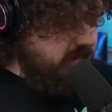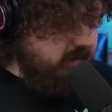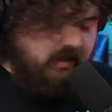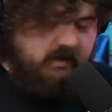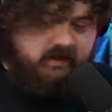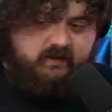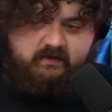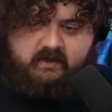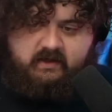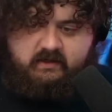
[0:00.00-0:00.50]
I
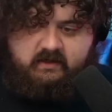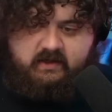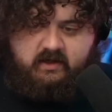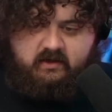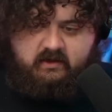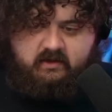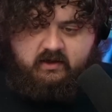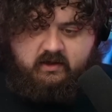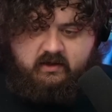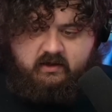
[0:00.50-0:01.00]
like Dead
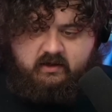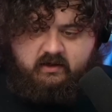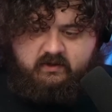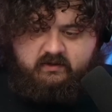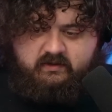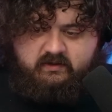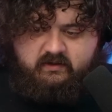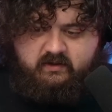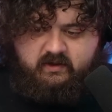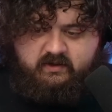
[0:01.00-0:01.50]

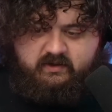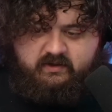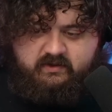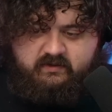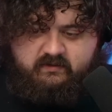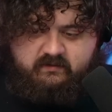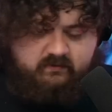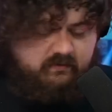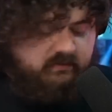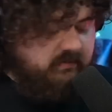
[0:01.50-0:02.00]
Kennedys. I
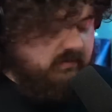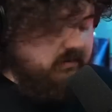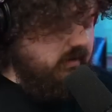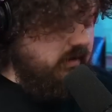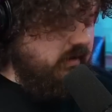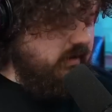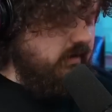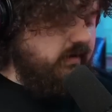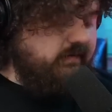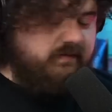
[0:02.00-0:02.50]

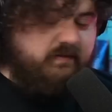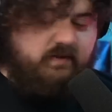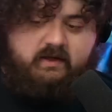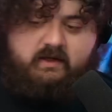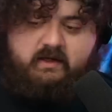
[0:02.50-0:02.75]
feel